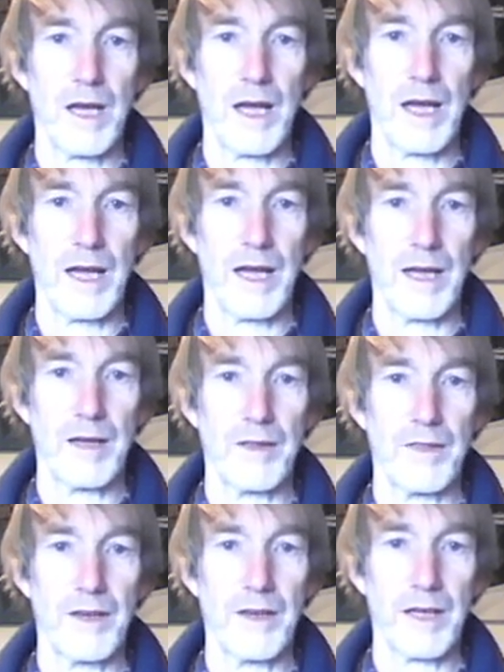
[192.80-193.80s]

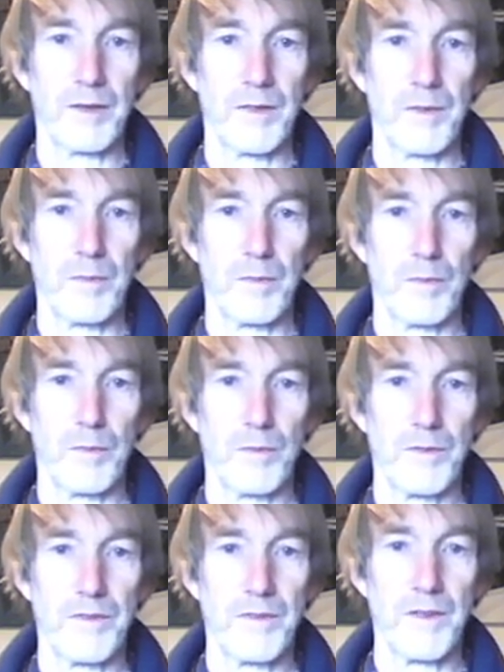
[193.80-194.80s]
The next
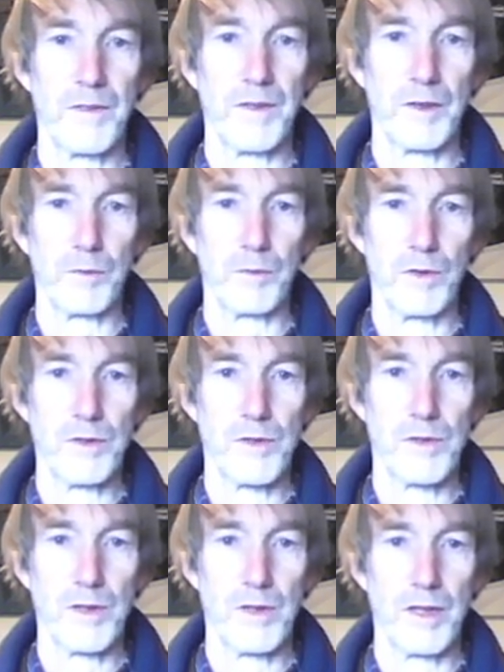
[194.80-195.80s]
statistic,
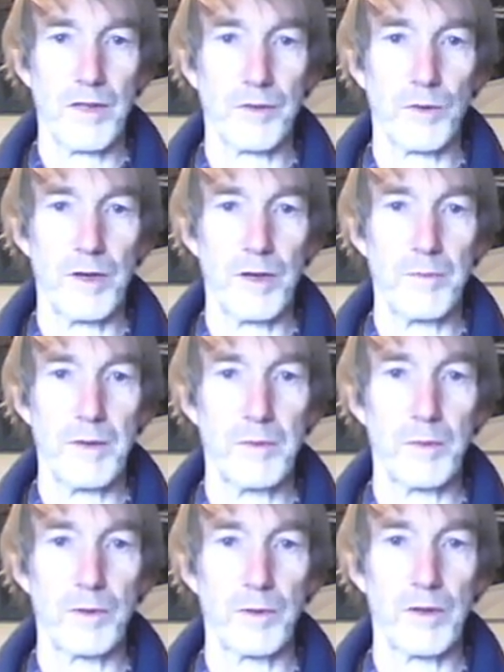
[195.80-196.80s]
which is quite
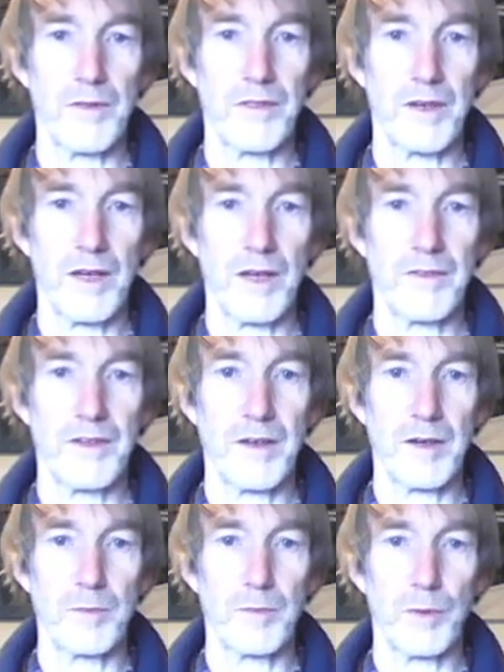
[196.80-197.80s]
memorable, is the
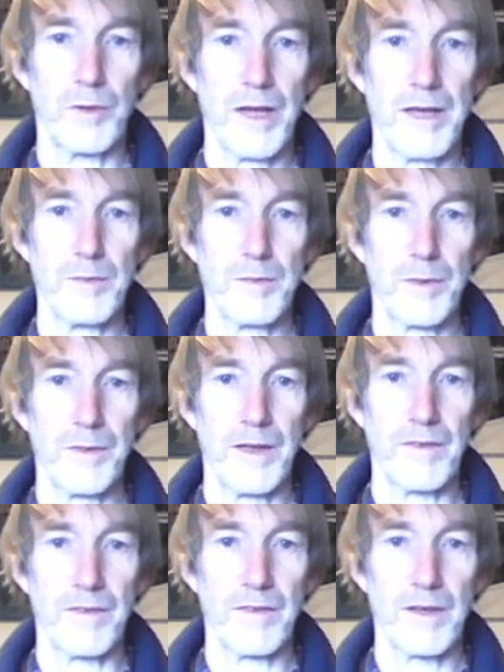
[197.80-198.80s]

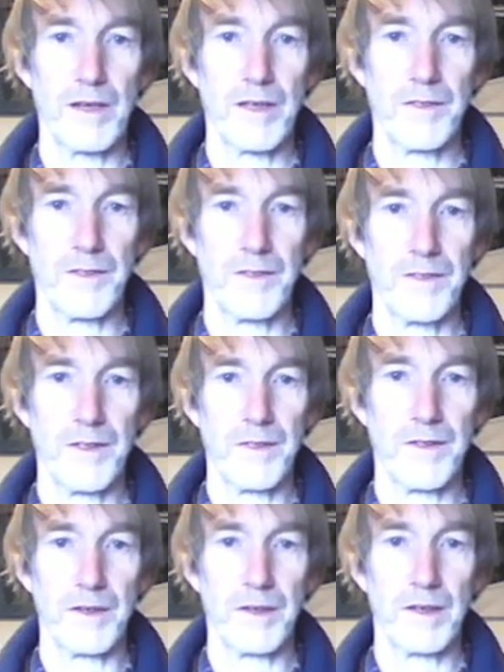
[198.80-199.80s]
99.8%
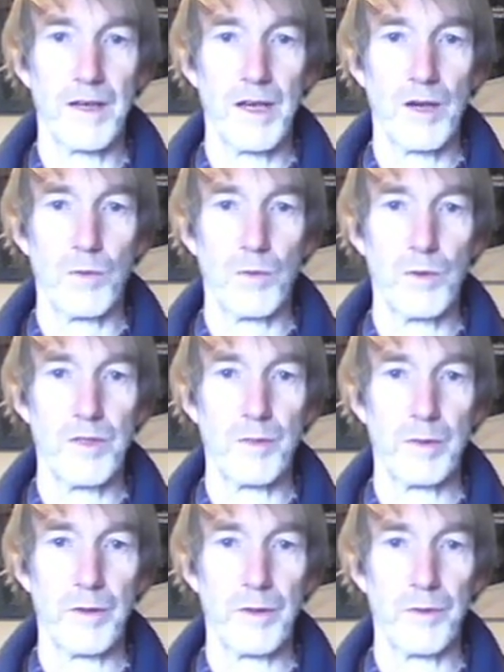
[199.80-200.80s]
statistic, which is
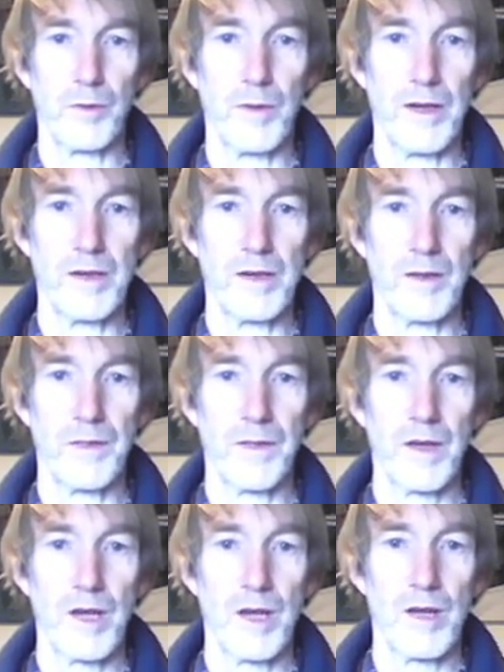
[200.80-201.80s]
plus or minus,
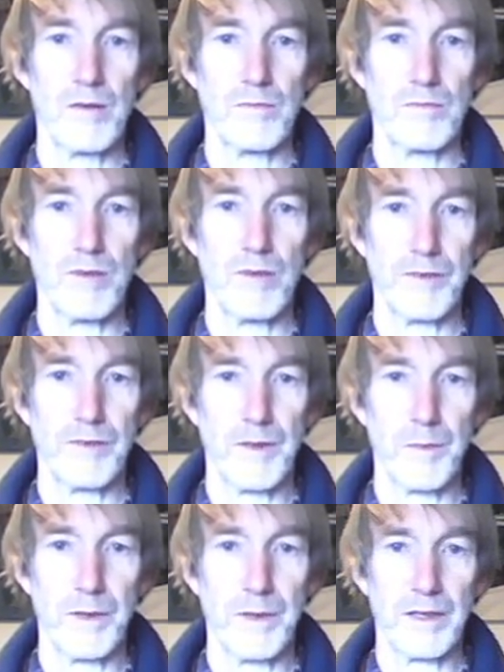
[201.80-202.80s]
roughly
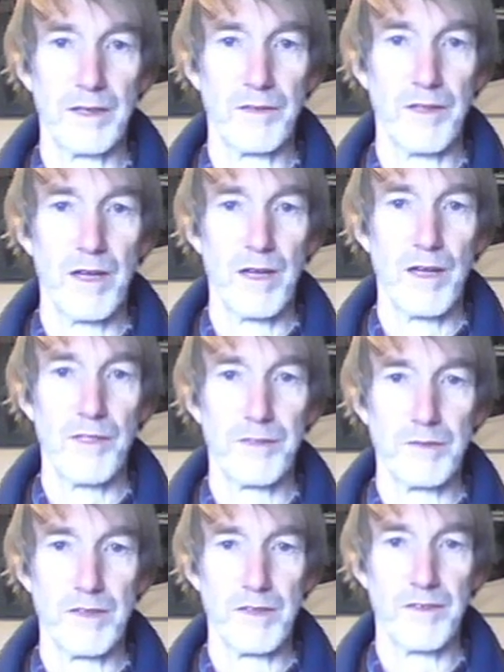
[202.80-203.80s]
speaking,
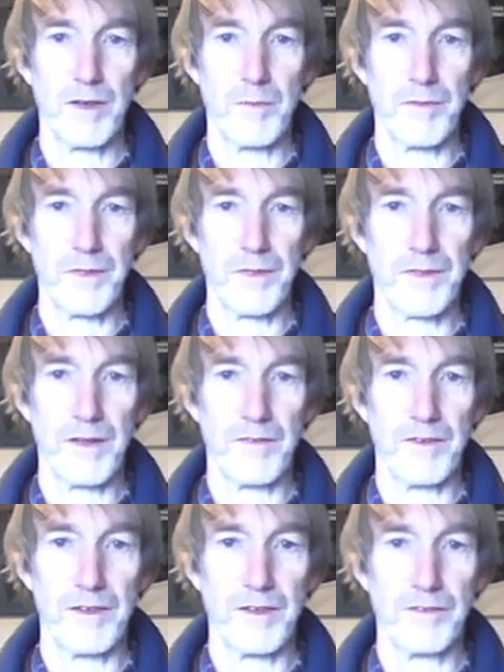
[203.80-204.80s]
3 times the standard
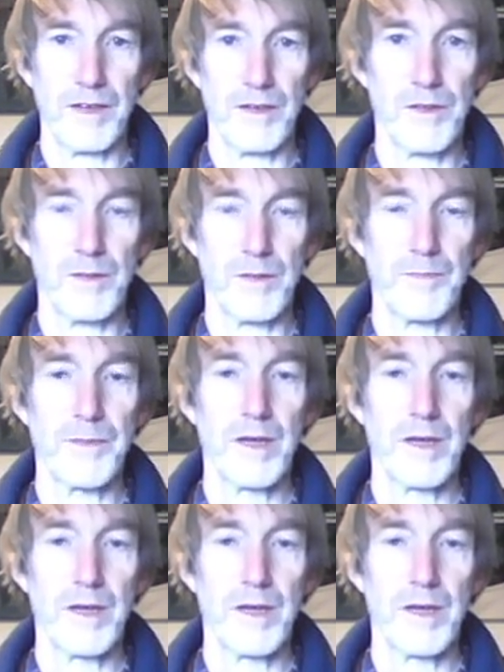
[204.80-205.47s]
deviation.